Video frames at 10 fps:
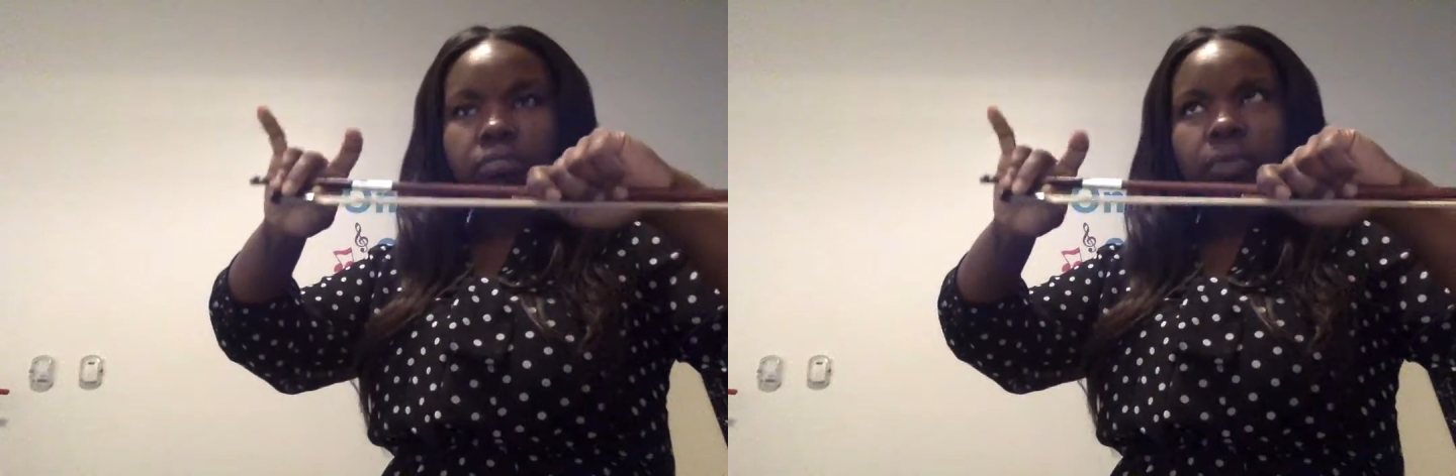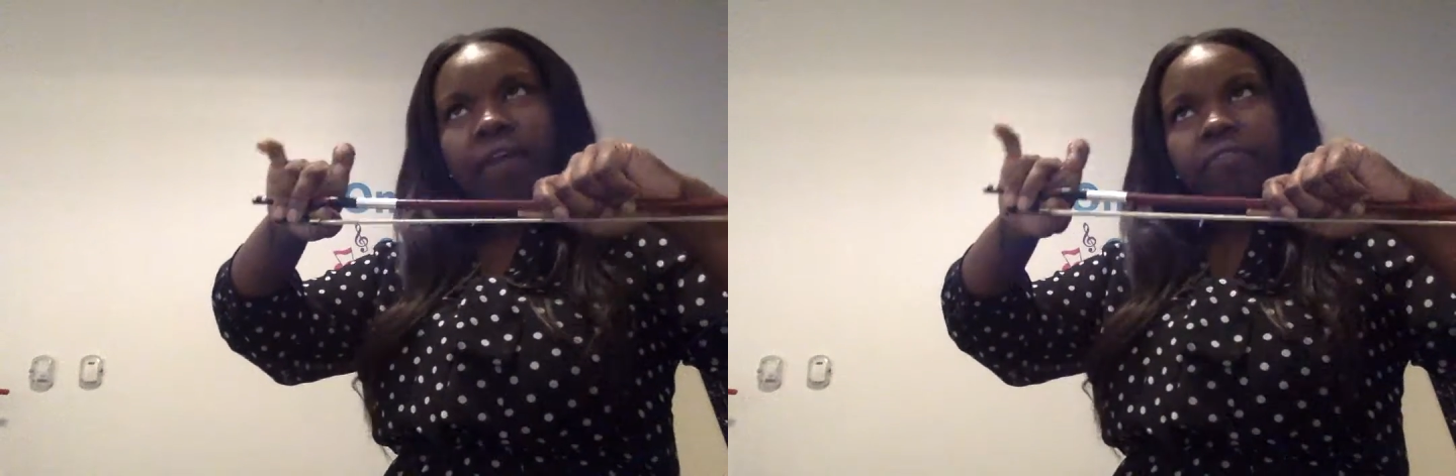
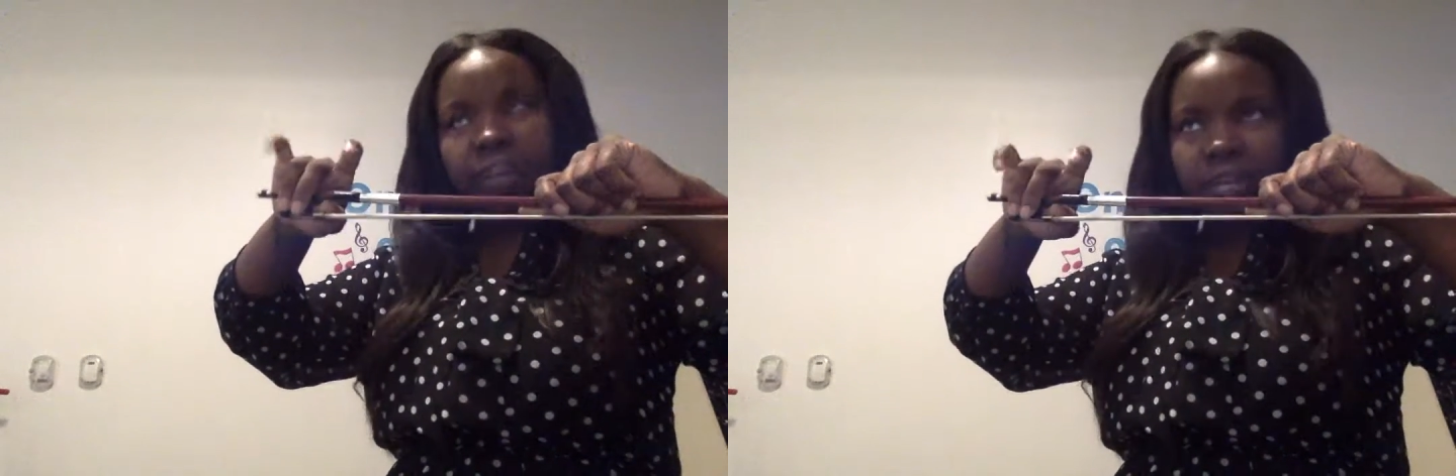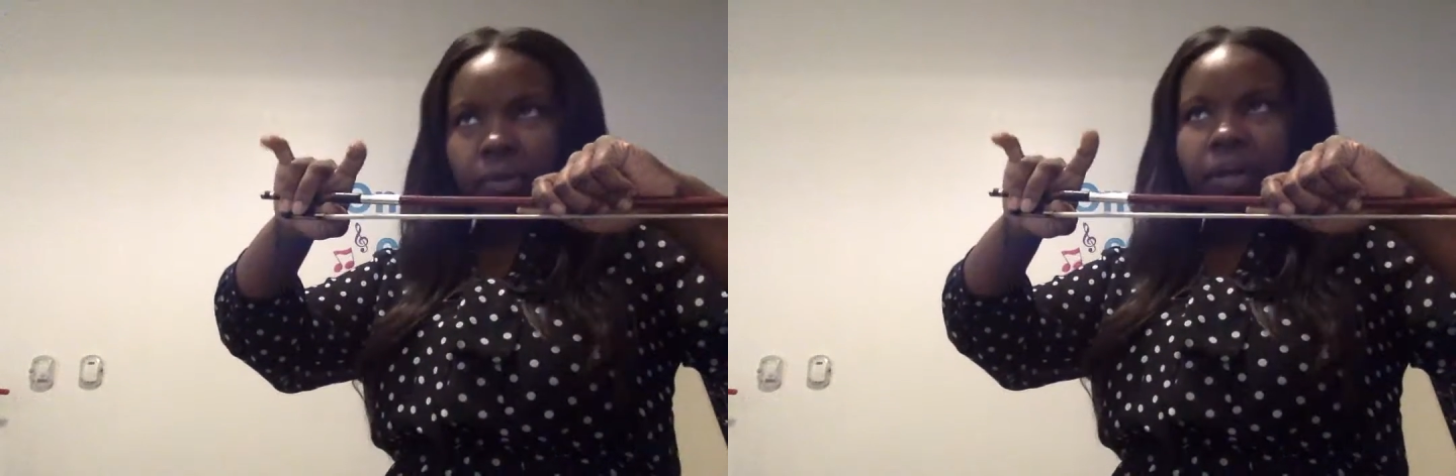have
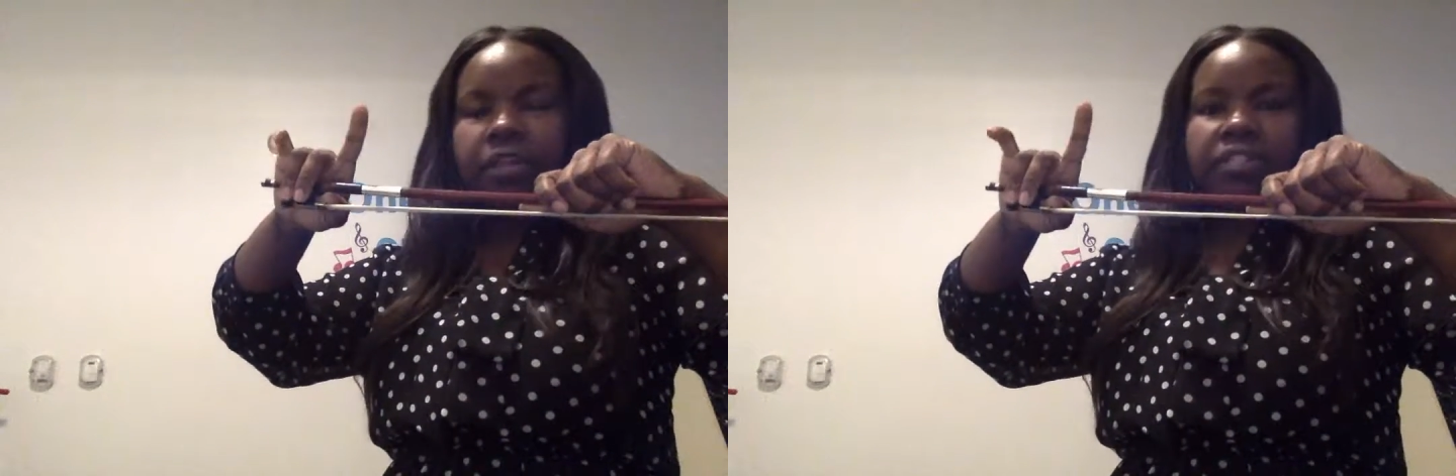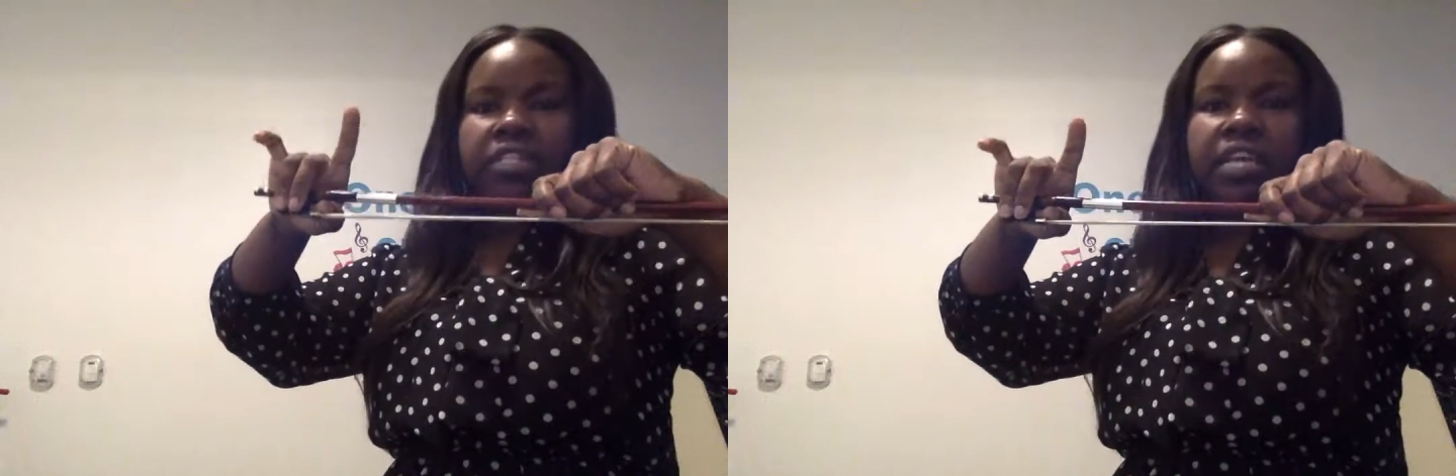fun while
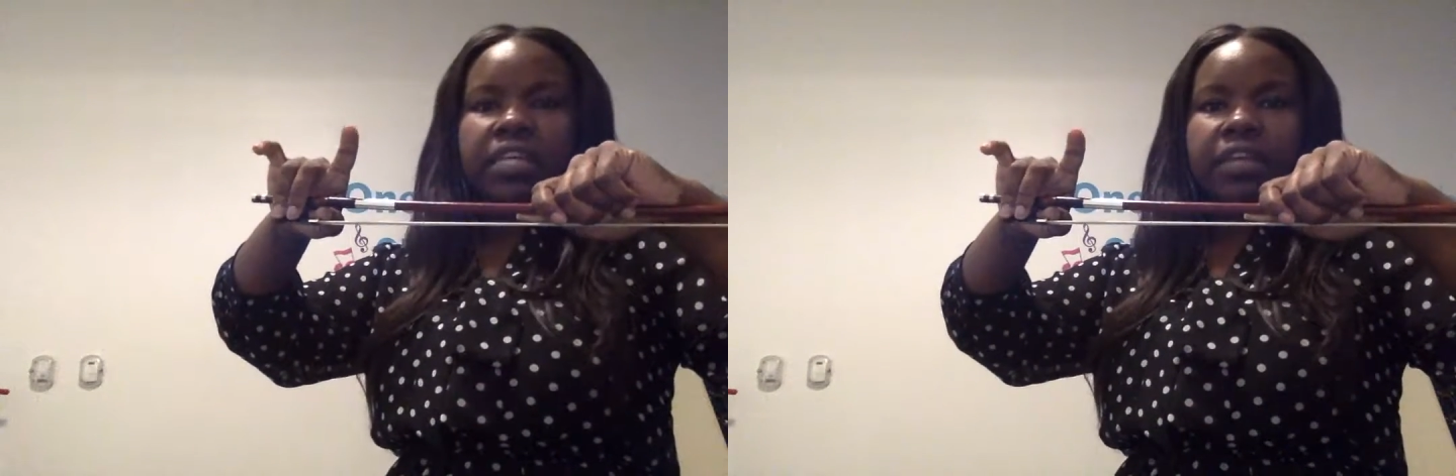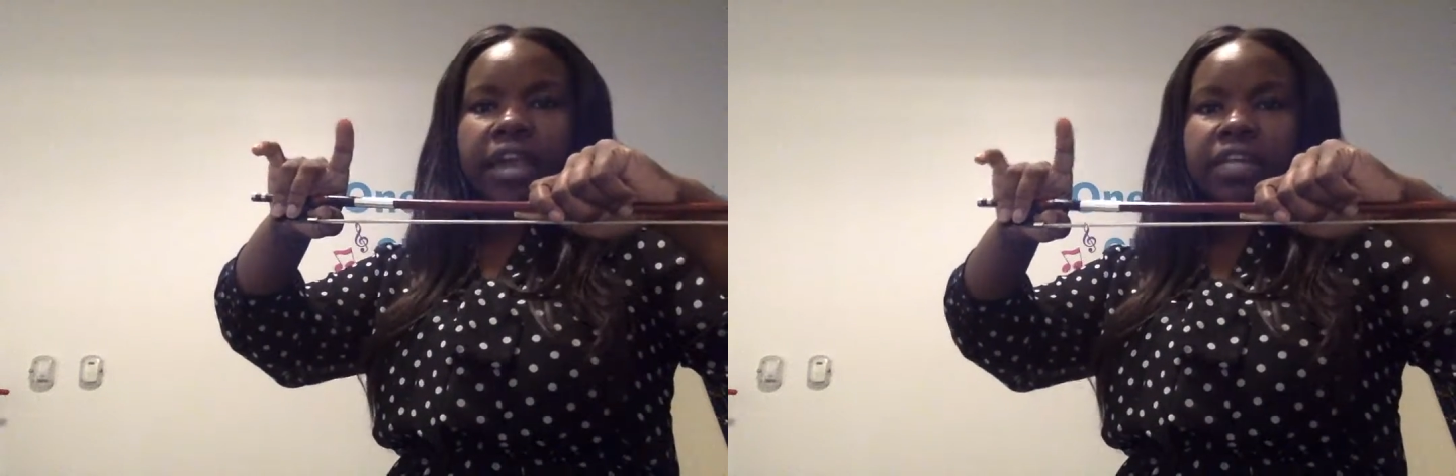they're setting
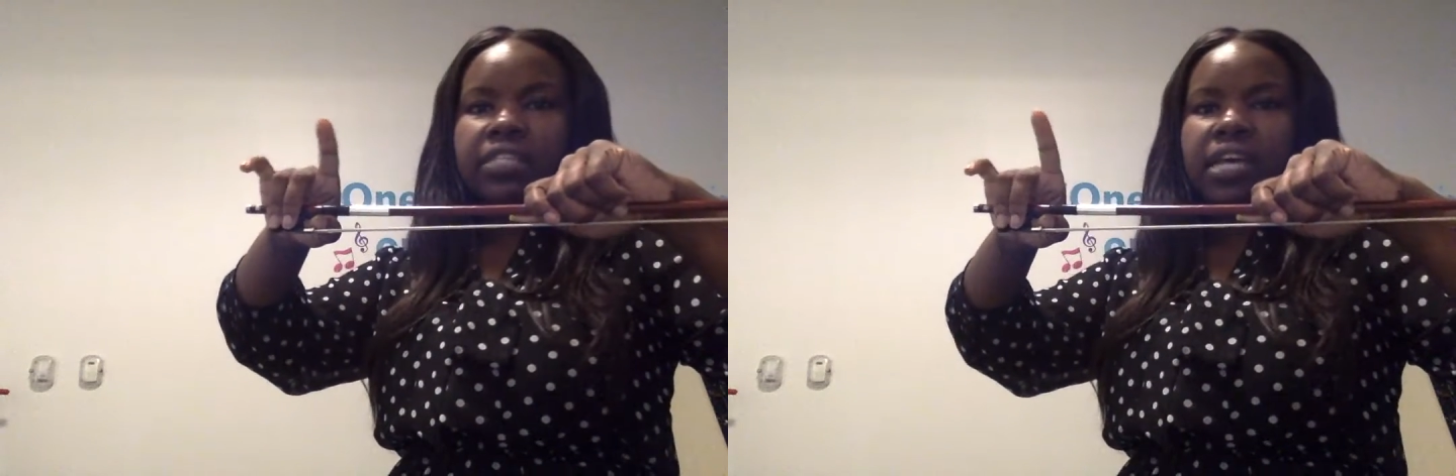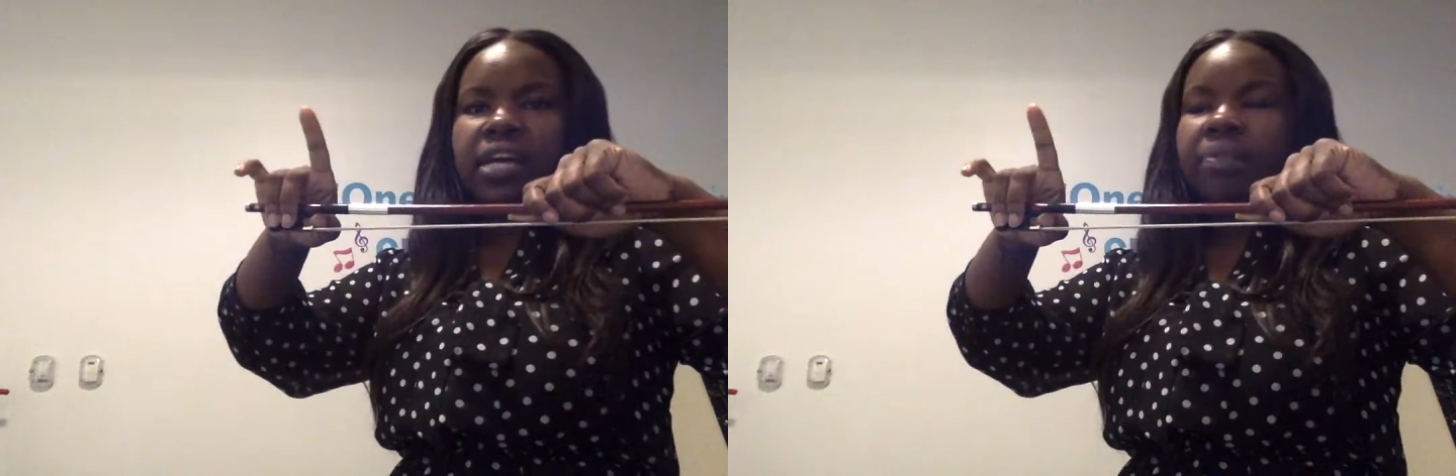their hands
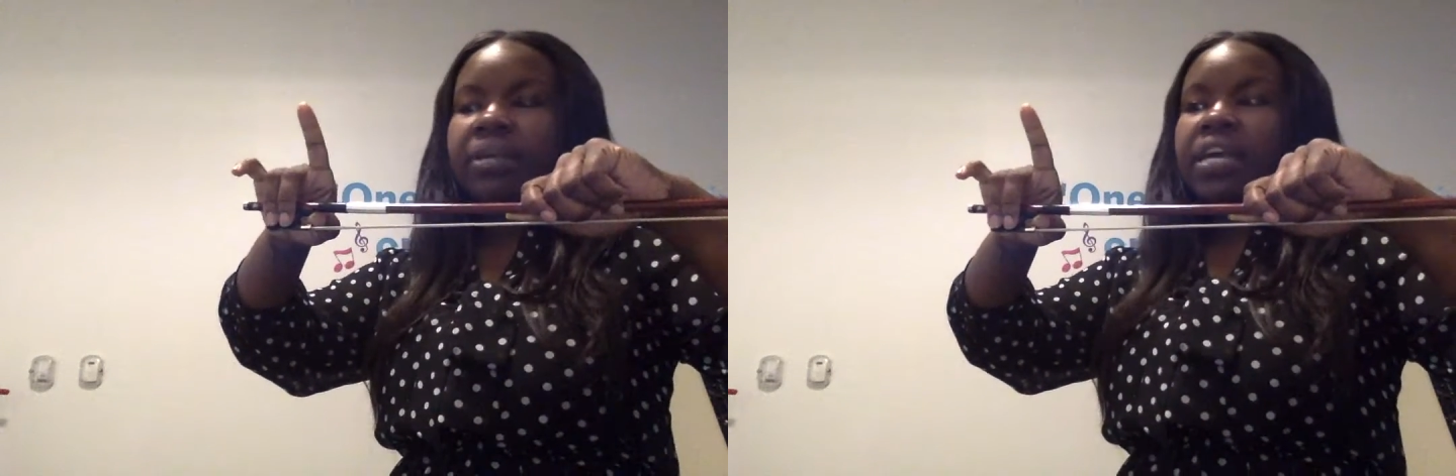up.